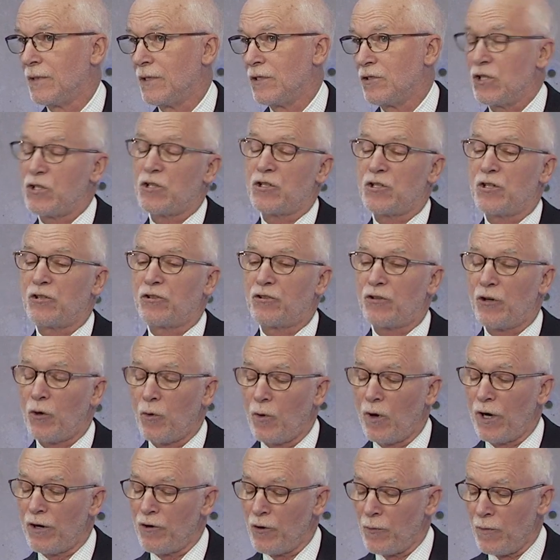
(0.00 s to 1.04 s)
Just as a
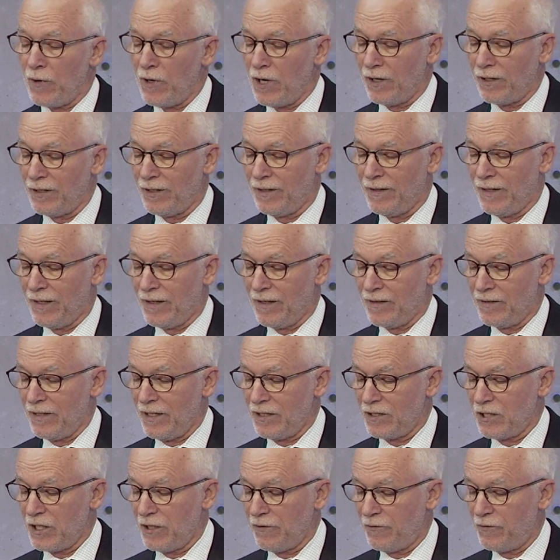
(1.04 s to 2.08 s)
throwaway remark,
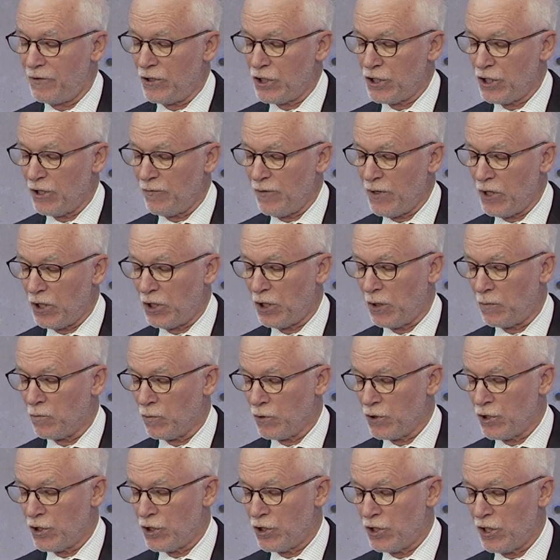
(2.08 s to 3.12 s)
that definition of income
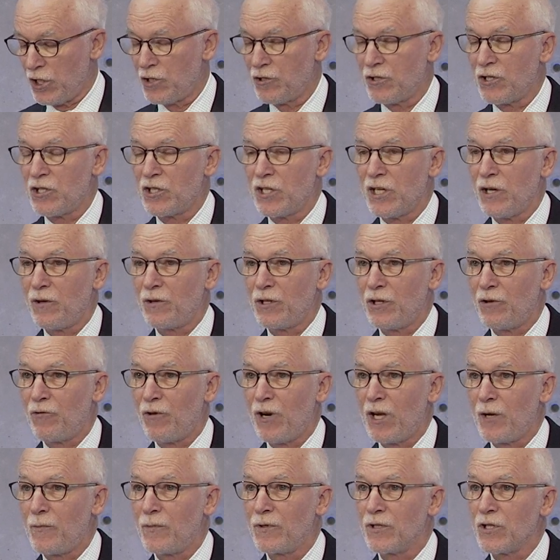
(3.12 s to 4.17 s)
would suggest that Saudi
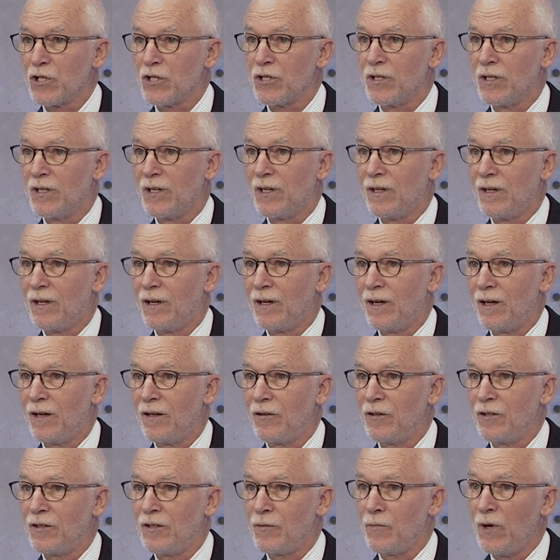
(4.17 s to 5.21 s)
Arabia's,
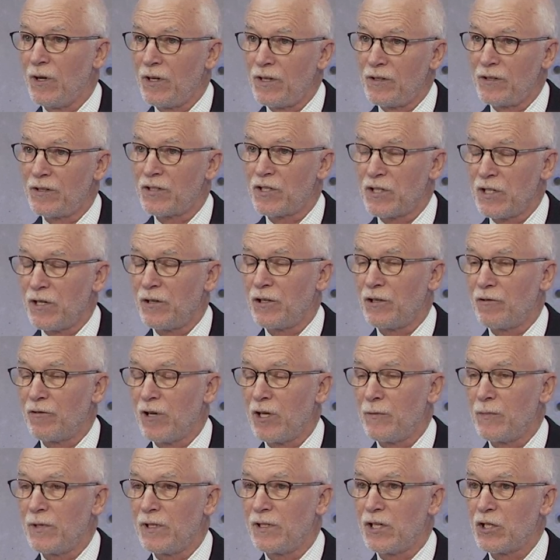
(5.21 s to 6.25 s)
the money that Saudi
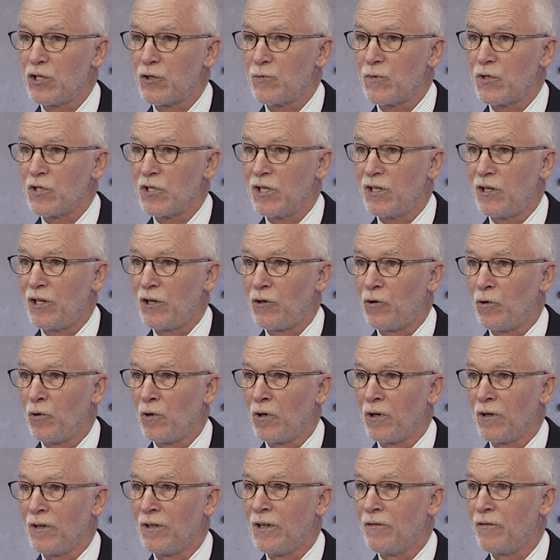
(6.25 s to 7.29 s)
Arabia gets from selling
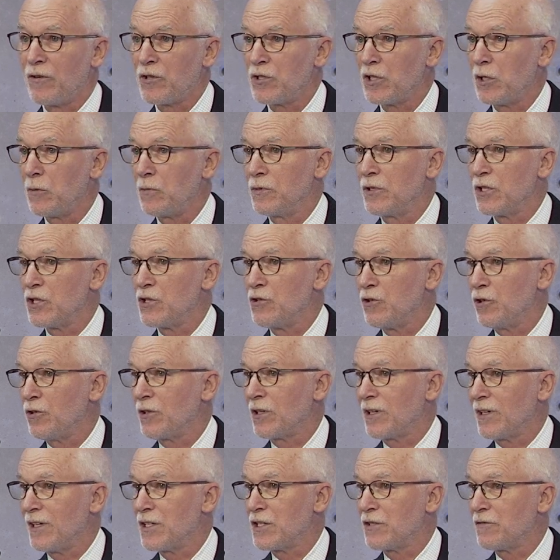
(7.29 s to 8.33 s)
oil, for example, would
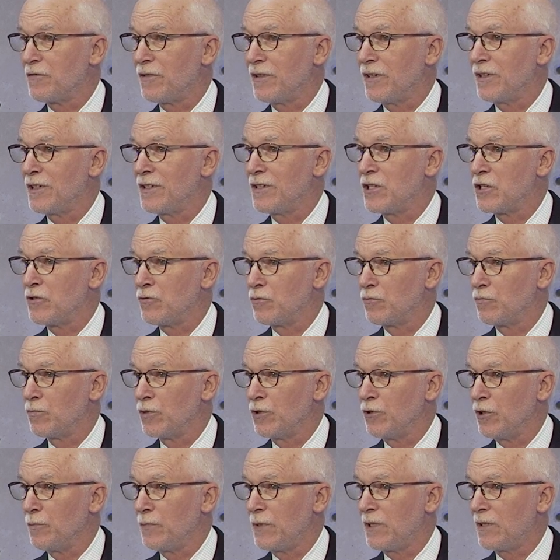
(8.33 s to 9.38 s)
not
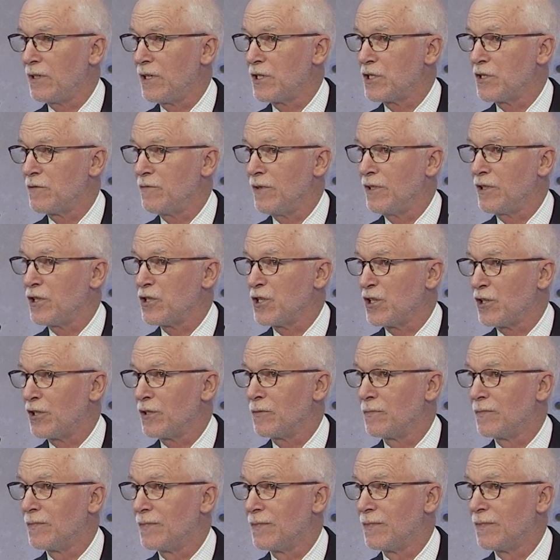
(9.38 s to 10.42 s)
be classified as
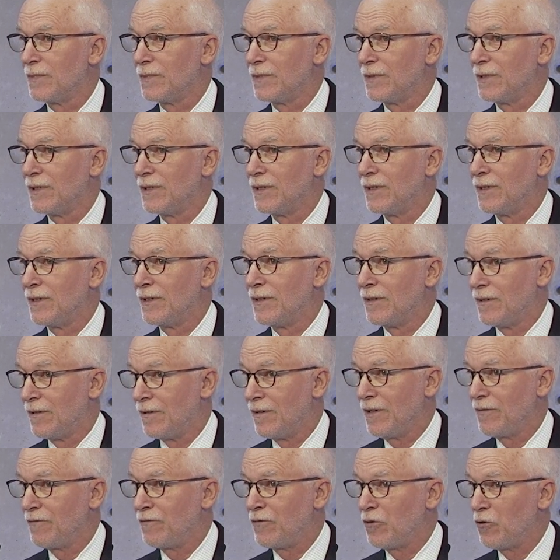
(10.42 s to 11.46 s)
income,
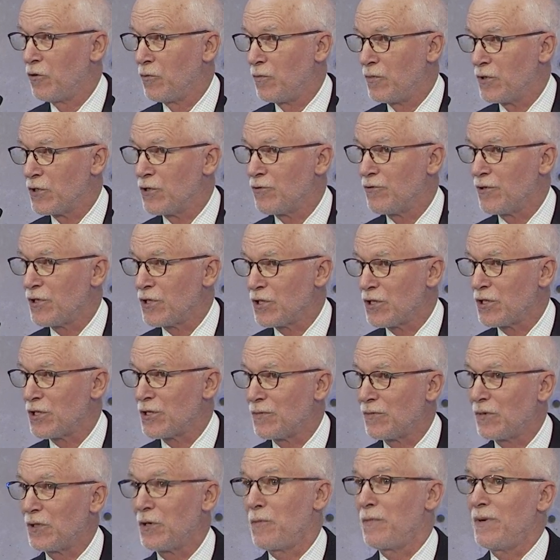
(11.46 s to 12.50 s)
right? For obvious reasons.
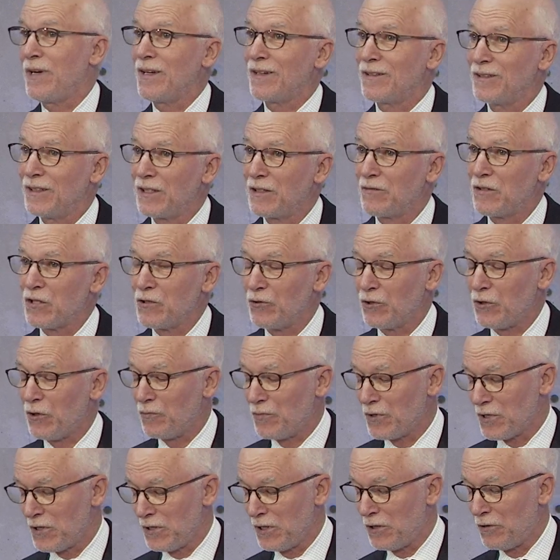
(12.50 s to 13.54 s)
We'll come back to that if it's not
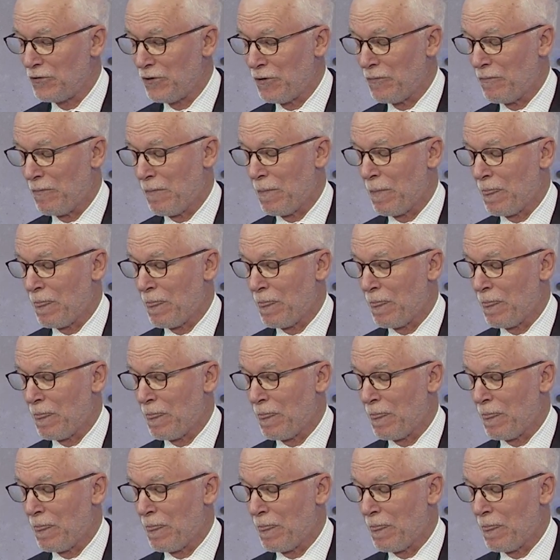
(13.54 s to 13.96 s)
obvious later on.